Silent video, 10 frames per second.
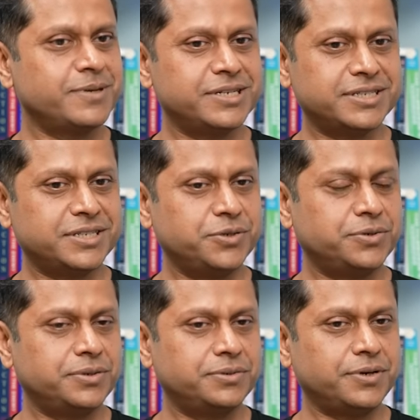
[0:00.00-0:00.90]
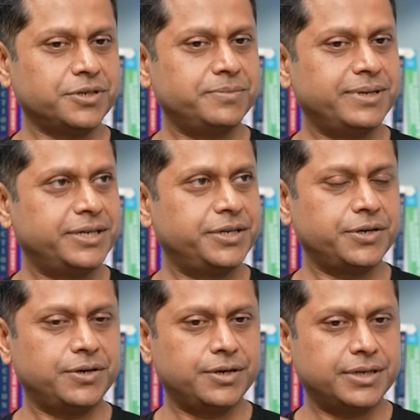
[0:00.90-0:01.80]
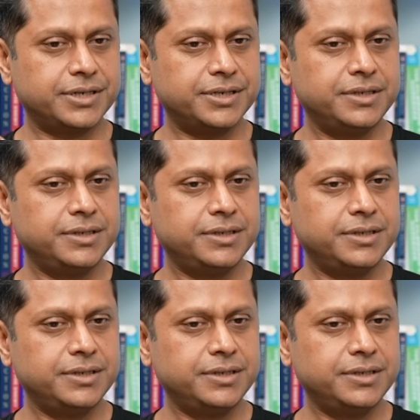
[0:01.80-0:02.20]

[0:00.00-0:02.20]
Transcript: pager you know document or uh,